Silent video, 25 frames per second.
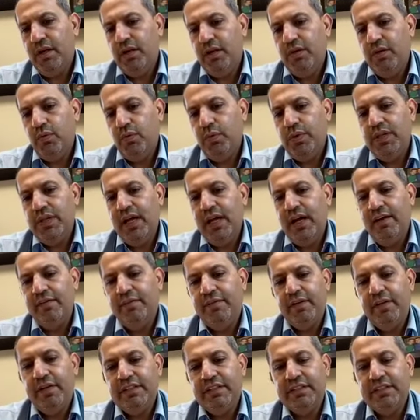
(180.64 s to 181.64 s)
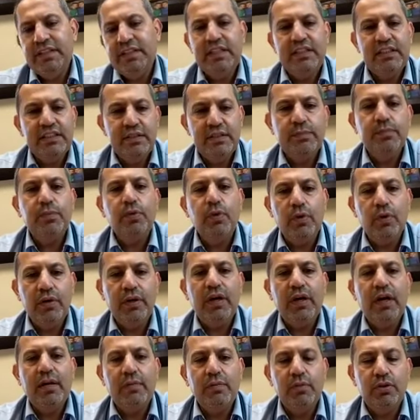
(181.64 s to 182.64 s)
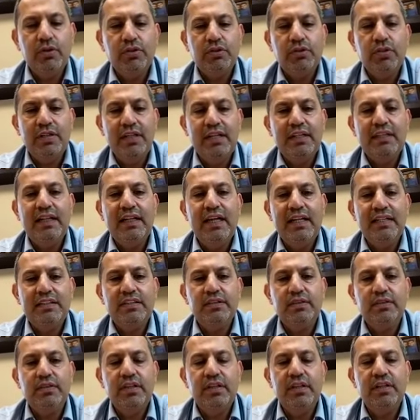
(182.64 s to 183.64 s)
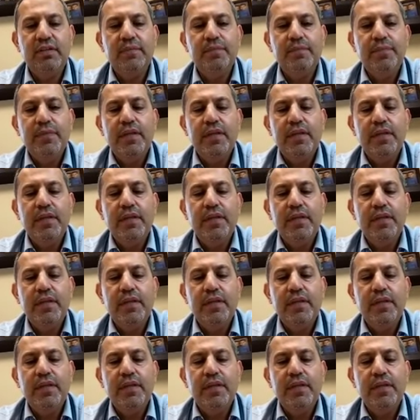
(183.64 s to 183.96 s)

we have a residency program also that adds to the